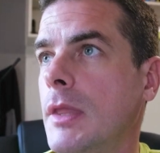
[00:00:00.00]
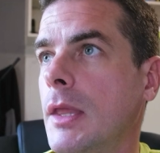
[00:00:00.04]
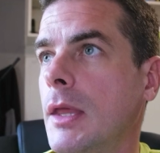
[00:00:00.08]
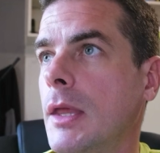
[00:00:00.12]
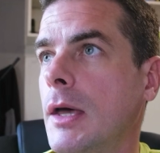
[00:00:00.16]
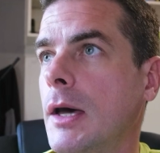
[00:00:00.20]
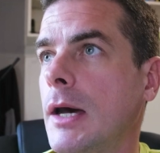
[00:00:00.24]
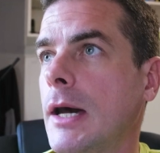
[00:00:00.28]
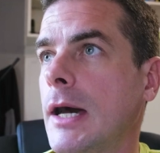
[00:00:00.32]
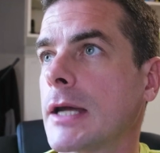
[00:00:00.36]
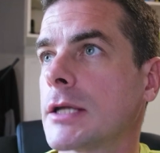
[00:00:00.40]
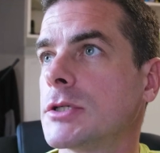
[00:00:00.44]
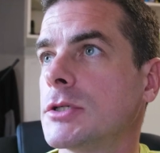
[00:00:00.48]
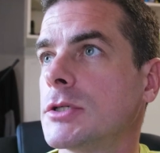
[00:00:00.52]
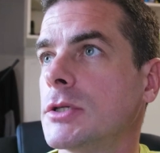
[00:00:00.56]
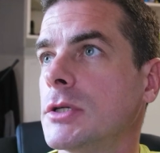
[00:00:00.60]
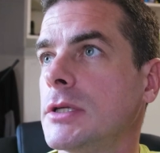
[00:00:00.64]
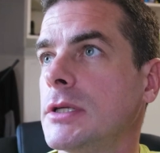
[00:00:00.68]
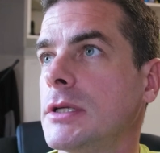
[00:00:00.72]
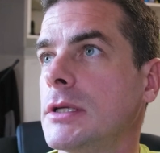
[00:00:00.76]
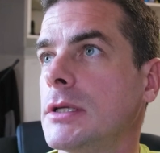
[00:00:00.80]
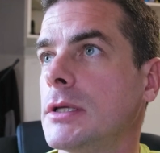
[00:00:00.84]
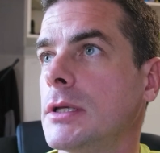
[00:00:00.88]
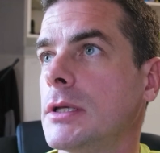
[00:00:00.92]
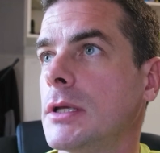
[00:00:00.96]

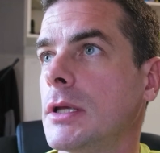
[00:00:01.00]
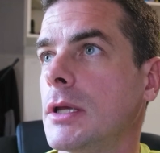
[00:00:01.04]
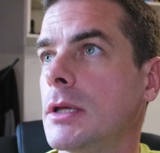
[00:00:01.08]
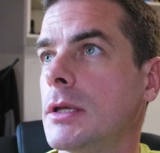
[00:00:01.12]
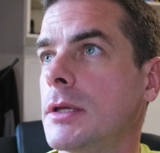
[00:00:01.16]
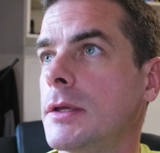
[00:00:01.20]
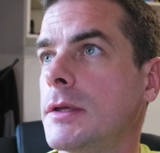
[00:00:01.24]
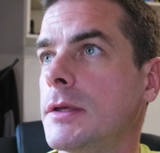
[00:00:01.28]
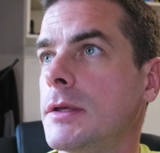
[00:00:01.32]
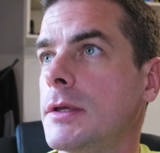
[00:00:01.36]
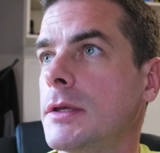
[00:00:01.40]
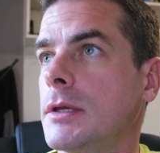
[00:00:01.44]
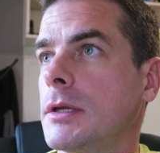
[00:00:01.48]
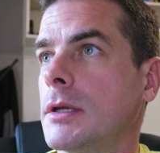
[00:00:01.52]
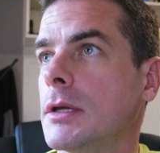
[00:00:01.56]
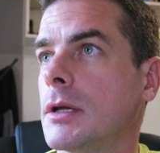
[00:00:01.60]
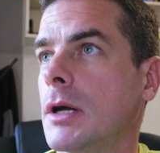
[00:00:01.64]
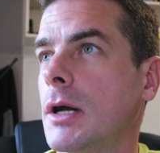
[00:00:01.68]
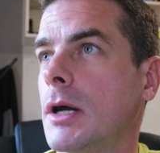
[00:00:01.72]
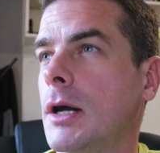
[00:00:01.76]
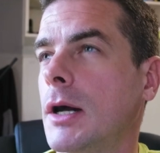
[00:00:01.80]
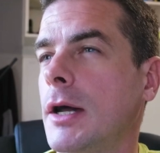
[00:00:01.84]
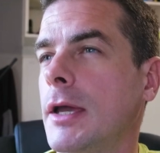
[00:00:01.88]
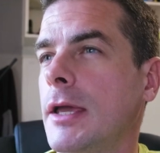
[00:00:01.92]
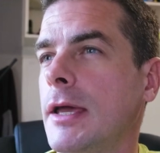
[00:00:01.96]
Actually, here
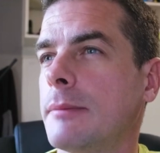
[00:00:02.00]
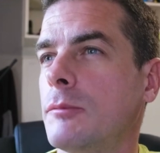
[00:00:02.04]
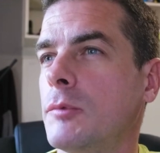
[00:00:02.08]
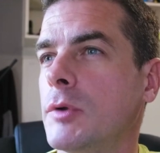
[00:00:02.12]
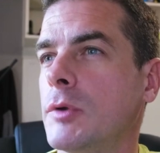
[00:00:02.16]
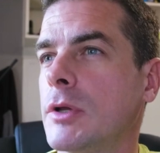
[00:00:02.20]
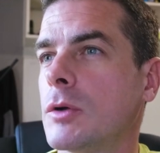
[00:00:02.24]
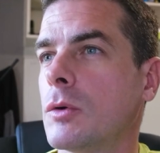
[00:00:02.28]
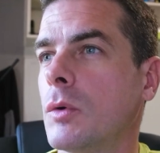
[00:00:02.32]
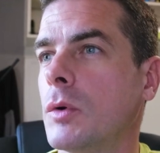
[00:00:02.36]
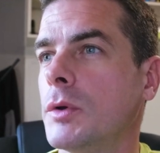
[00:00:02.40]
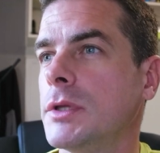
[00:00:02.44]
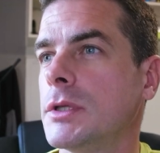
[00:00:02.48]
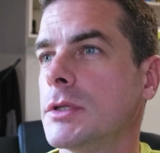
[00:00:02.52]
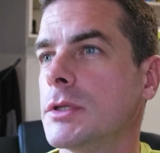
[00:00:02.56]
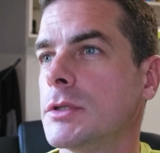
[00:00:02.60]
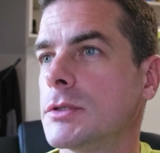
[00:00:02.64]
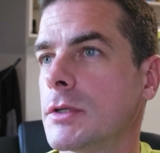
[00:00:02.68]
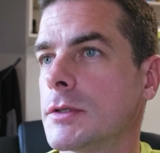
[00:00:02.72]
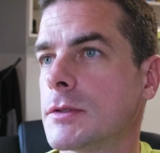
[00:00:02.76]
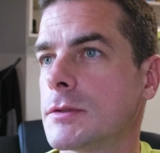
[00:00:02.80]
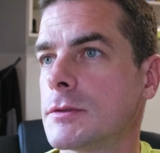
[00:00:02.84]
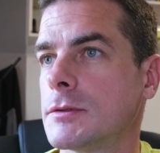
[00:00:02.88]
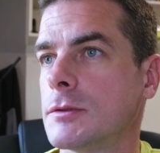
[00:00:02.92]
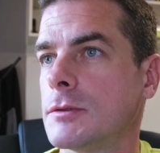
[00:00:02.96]
I am recording
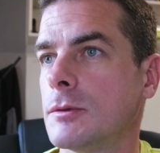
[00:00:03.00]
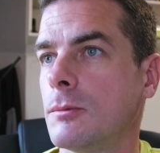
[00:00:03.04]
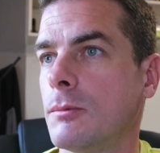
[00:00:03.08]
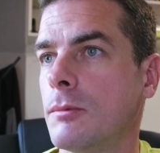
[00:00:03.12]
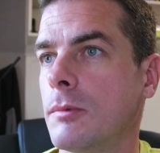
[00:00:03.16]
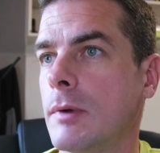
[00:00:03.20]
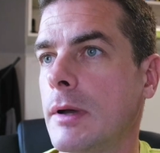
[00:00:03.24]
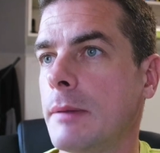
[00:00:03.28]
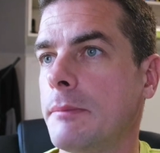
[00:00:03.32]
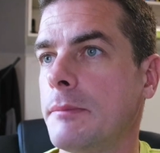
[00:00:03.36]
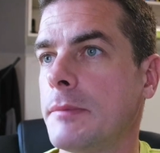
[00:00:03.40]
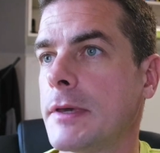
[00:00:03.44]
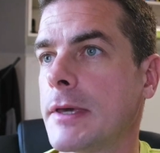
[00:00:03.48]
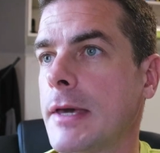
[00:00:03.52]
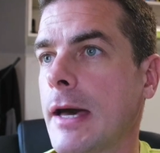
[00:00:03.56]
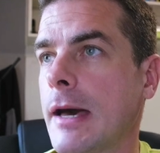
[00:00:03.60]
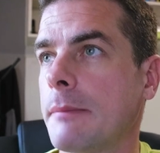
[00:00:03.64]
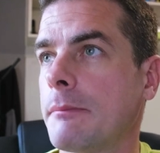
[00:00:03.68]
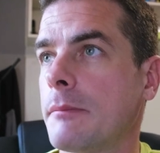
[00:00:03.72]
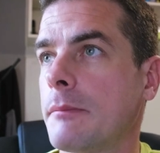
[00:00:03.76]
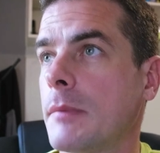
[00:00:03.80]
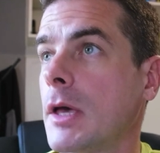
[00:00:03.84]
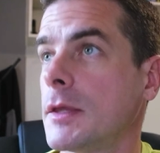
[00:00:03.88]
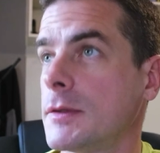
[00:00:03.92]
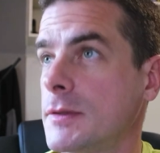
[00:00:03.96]
just the
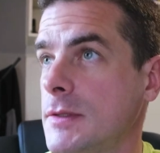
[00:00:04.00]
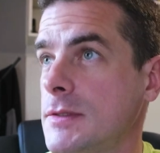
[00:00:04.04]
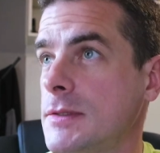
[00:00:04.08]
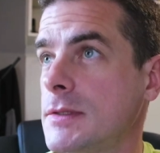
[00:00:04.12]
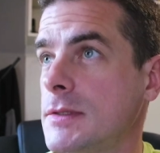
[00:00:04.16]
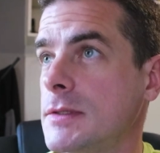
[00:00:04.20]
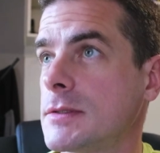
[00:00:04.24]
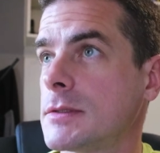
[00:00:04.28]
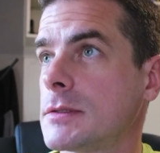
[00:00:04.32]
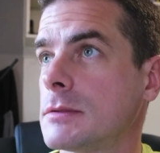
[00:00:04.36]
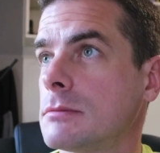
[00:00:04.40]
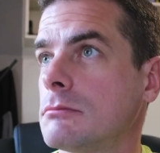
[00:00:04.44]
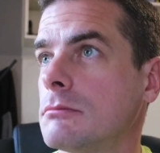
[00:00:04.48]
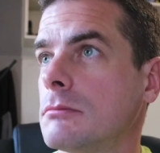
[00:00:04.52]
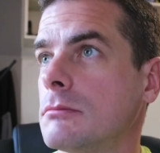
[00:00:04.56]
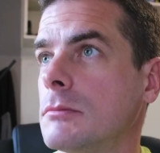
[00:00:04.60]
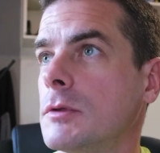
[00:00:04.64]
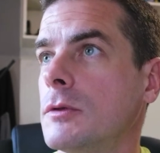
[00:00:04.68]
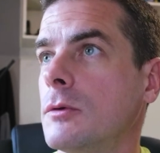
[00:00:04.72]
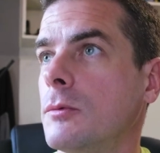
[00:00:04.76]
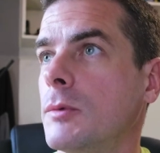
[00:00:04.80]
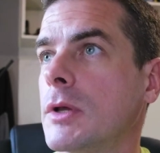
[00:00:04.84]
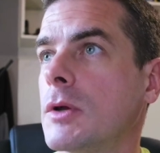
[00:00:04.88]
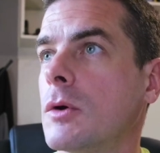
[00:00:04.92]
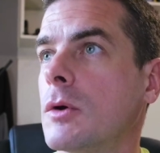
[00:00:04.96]
webcam. This is
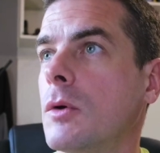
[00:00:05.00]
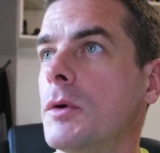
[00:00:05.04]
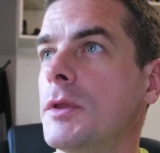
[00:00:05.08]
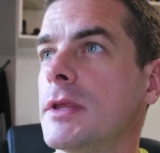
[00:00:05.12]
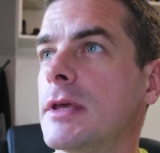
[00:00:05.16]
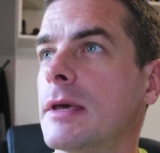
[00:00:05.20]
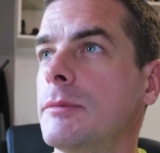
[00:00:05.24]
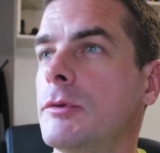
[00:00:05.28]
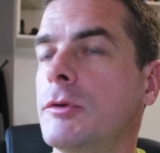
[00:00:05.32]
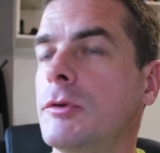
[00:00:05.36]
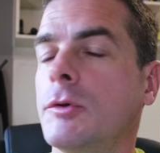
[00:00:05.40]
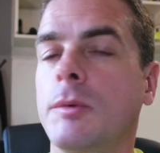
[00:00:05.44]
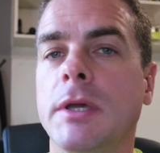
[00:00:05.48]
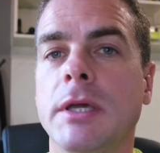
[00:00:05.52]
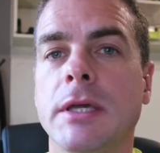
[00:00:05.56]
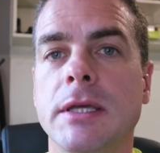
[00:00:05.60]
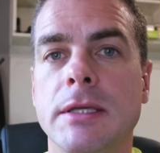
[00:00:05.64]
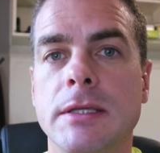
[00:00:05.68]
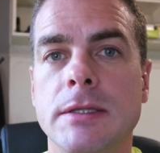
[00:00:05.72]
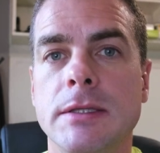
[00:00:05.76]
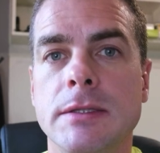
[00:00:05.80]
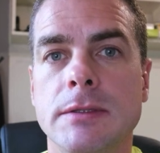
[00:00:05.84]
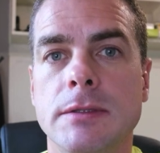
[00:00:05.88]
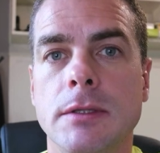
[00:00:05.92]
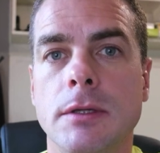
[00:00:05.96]
the recording I'm doing
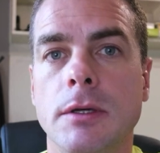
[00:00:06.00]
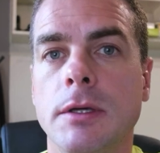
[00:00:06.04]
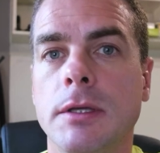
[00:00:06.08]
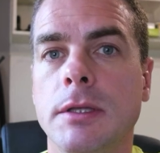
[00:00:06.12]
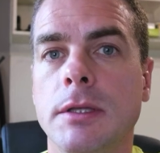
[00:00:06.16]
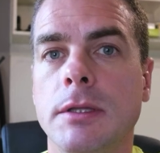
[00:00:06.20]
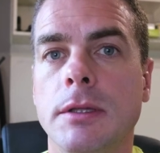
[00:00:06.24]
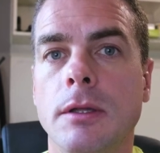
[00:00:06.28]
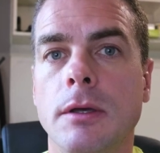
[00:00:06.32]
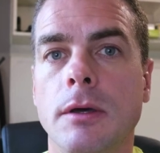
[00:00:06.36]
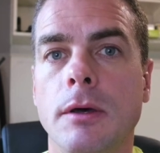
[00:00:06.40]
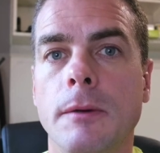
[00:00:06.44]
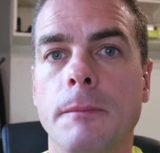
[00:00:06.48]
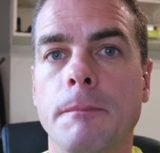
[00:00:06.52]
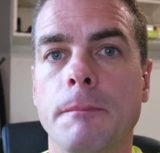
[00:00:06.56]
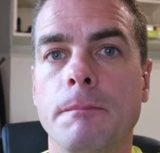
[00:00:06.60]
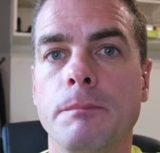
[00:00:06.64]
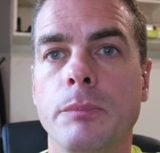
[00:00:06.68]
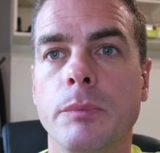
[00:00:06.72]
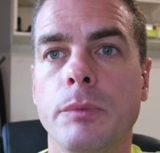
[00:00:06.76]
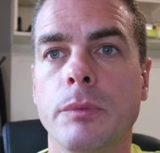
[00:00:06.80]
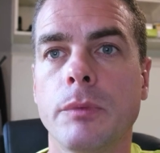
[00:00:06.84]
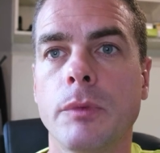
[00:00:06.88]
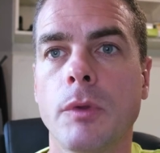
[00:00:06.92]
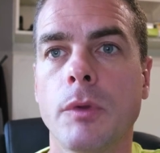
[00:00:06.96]
is in
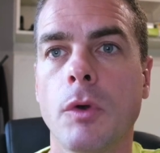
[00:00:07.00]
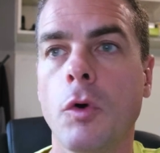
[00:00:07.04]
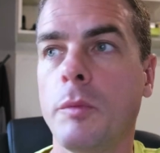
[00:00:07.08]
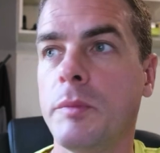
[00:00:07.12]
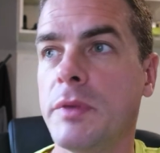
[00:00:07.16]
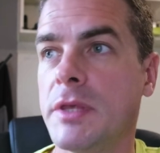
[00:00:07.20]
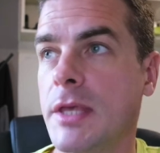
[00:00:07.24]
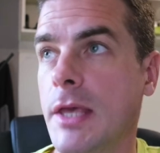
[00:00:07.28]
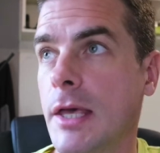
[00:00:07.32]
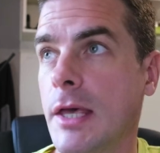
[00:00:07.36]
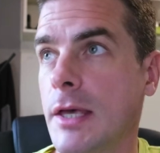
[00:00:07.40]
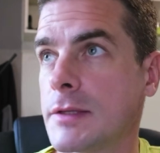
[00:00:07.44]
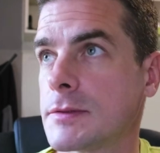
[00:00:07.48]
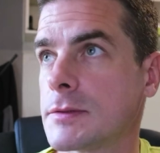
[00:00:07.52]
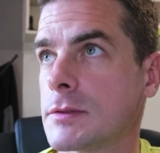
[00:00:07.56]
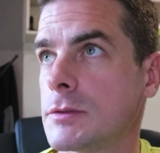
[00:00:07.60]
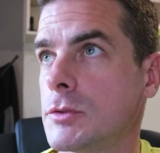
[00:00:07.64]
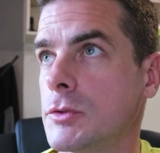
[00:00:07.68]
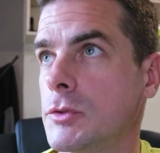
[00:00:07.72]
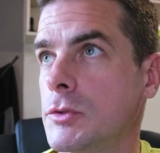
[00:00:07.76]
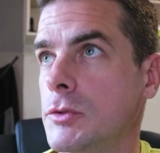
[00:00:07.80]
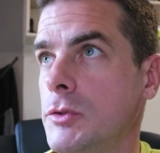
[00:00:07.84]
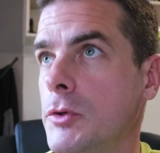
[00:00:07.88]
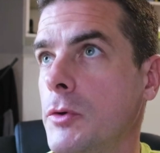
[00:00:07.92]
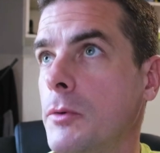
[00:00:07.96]
OBS
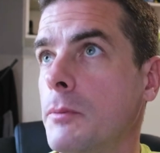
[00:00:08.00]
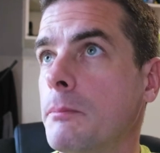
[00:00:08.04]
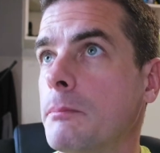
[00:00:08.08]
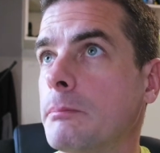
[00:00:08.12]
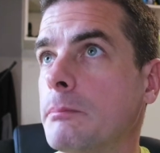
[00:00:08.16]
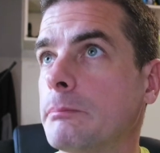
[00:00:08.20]
Studio.